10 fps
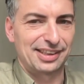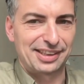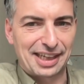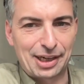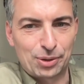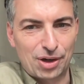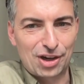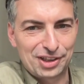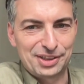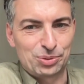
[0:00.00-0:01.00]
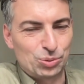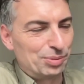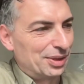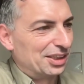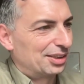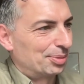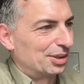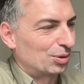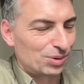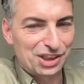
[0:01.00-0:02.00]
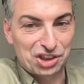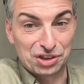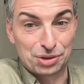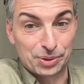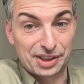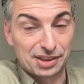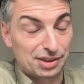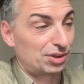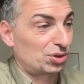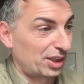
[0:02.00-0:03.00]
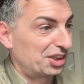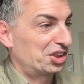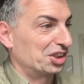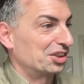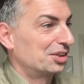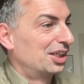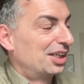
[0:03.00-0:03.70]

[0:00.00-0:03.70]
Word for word: like how hard it would be to be original with illustration,